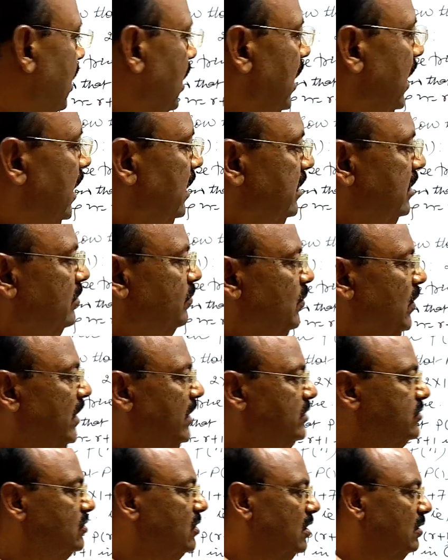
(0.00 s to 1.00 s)
And in
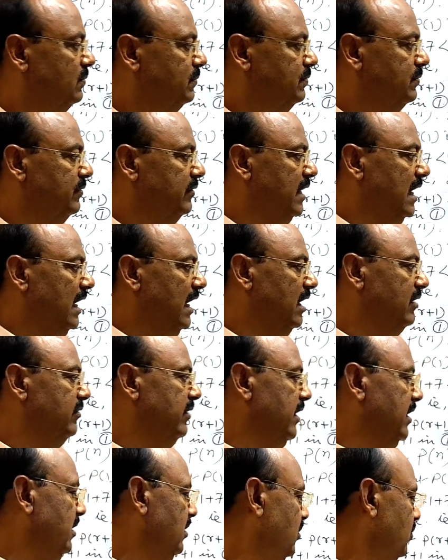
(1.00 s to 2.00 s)
place of
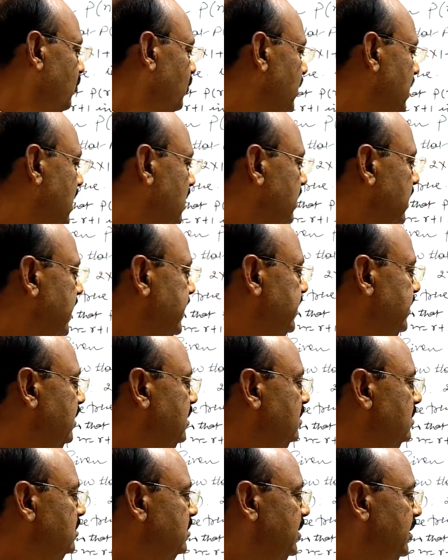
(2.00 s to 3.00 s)
11, we are
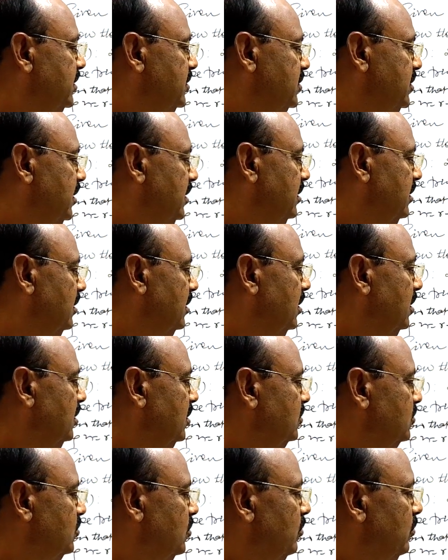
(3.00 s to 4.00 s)
writing 16.
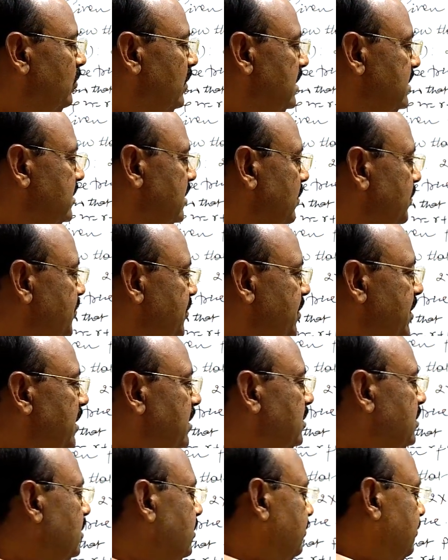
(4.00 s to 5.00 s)
So we will
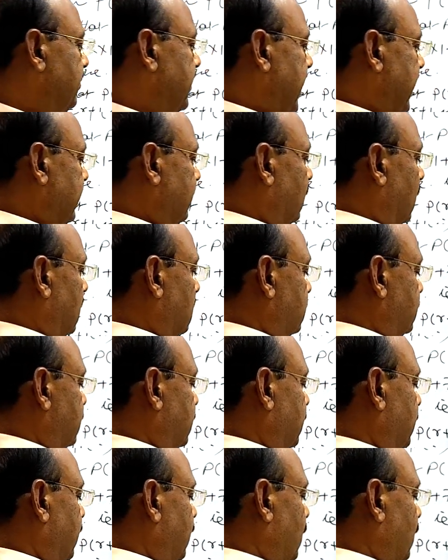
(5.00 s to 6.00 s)
subtract 5 also.